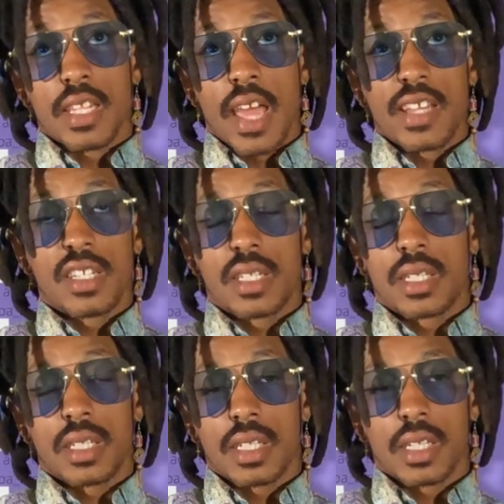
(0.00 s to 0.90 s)
That
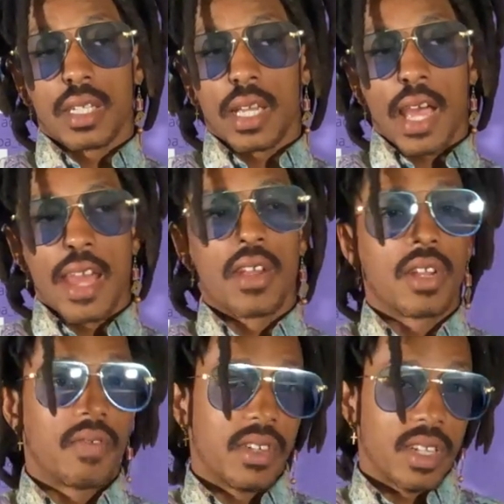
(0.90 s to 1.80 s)
just, I don't
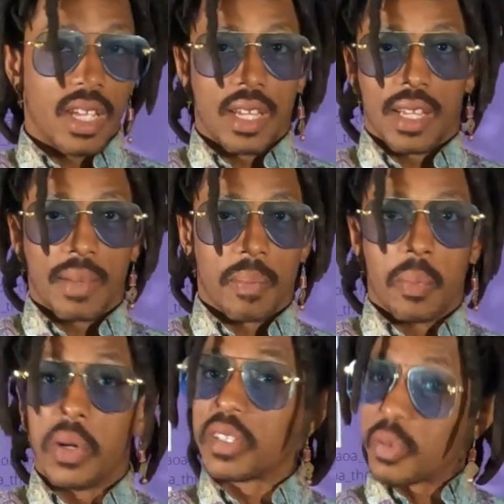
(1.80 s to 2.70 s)
even get
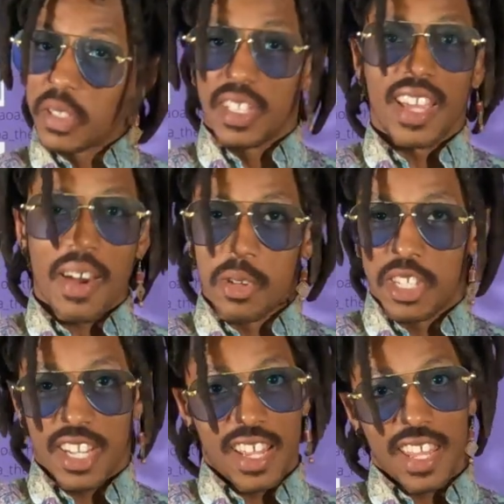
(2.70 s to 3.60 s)
booked really, I would say.